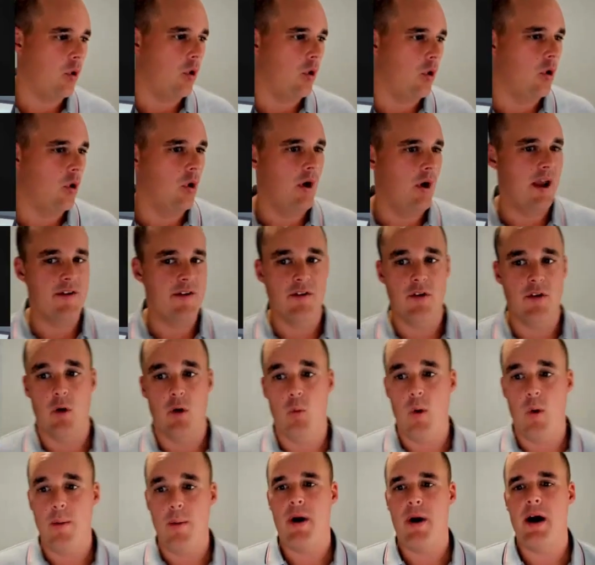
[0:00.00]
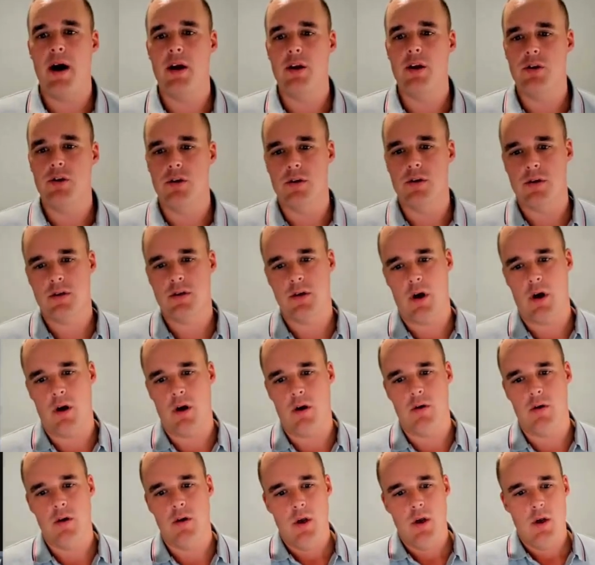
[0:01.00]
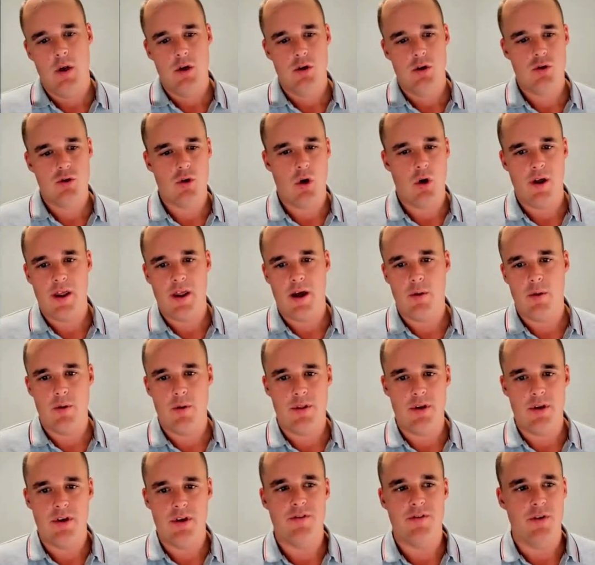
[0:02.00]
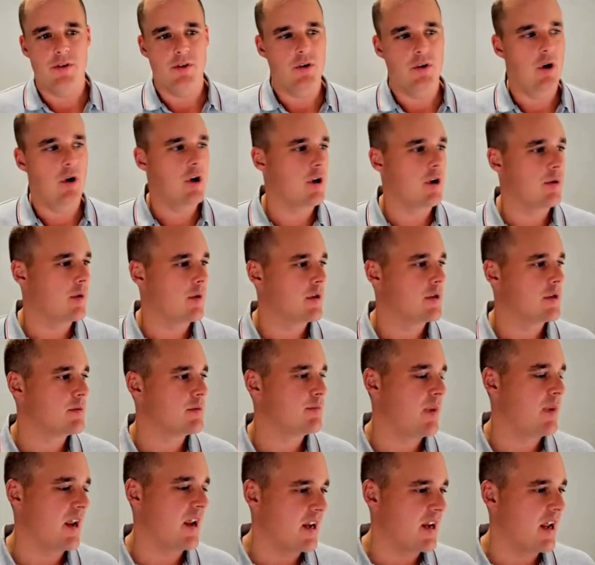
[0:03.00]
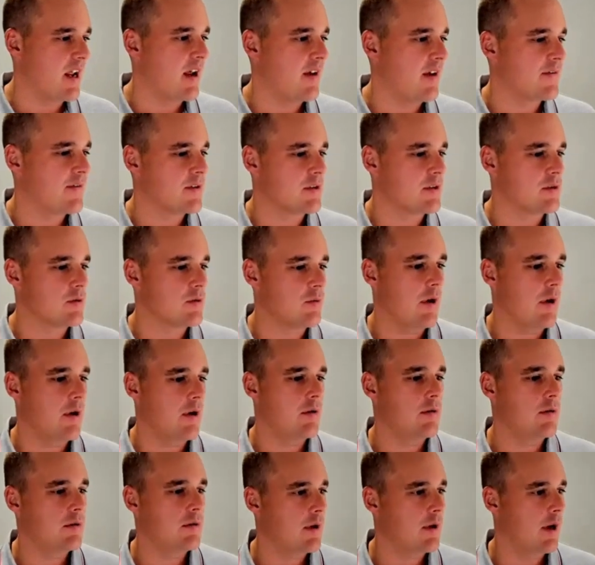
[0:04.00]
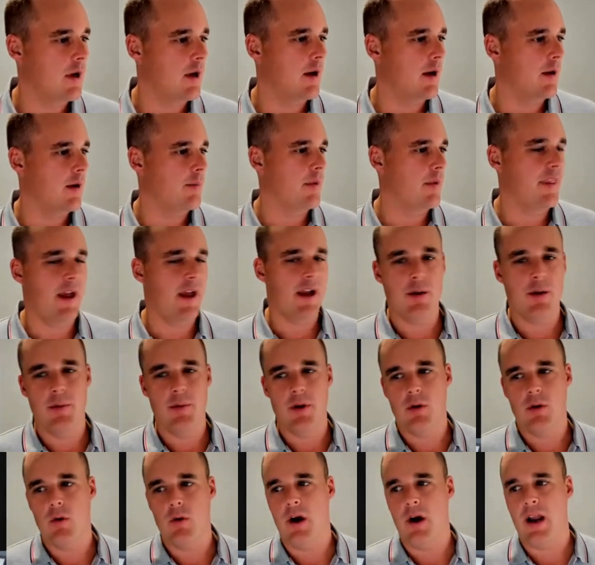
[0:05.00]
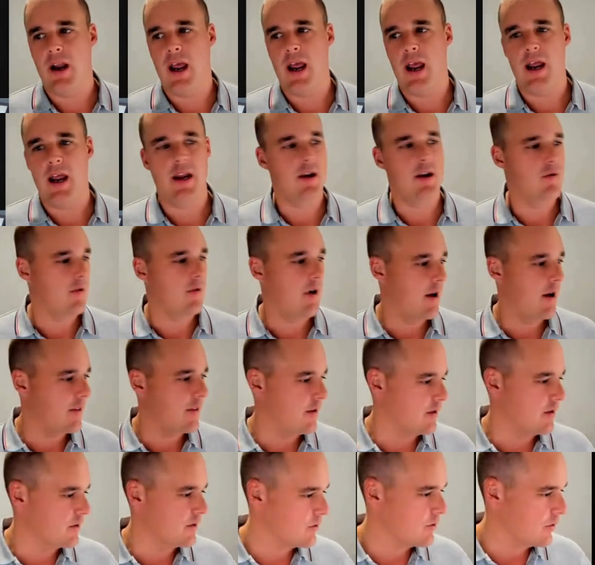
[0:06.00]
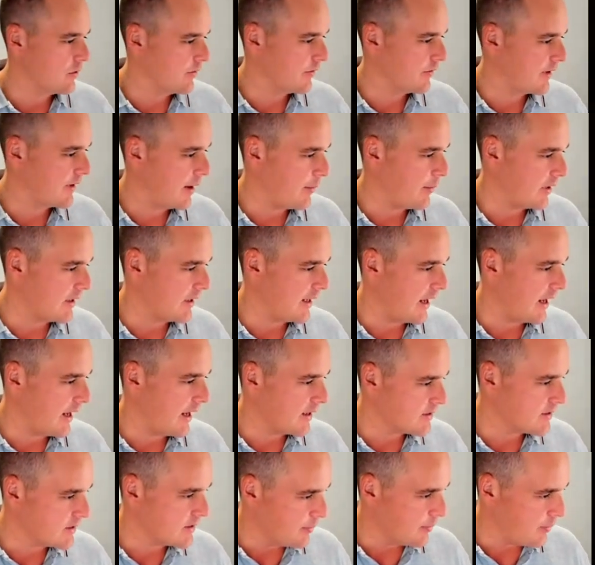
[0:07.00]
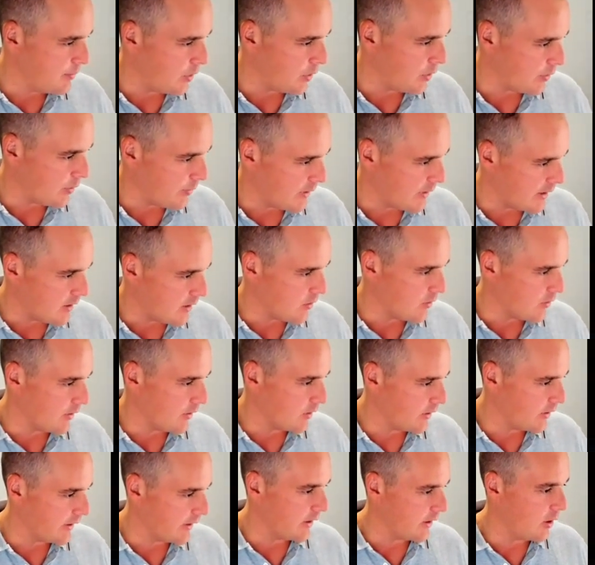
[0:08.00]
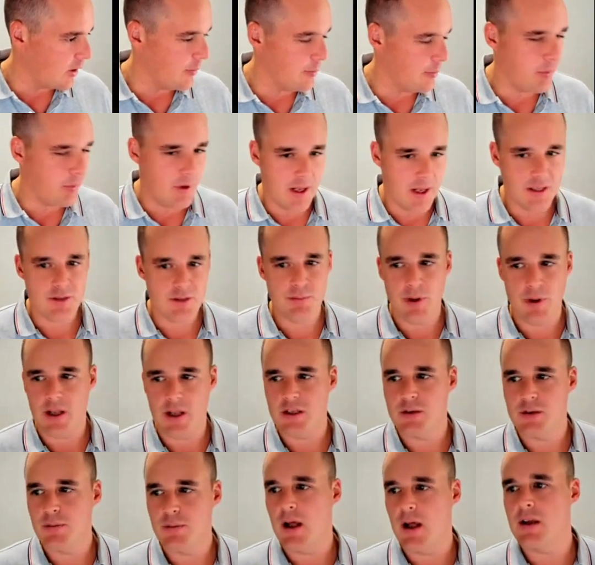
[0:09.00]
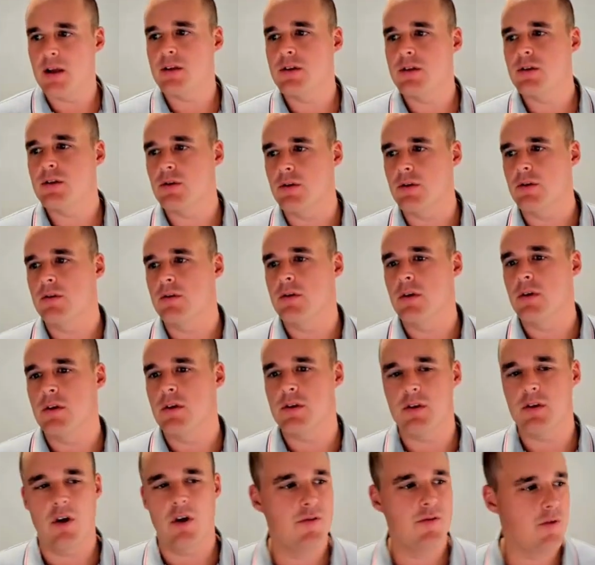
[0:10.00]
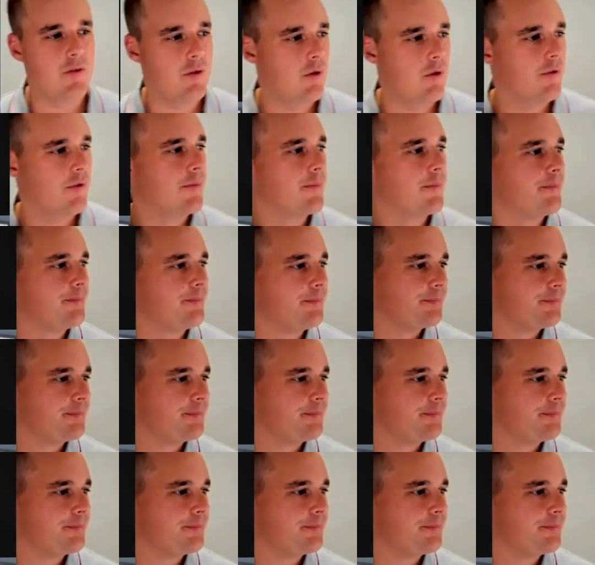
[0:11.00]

or even on web pages. So try that with the different documents, PDFs as well. But that can be quite handy rather than sort of coming down to the bottom here and clicking on plus, and so forth.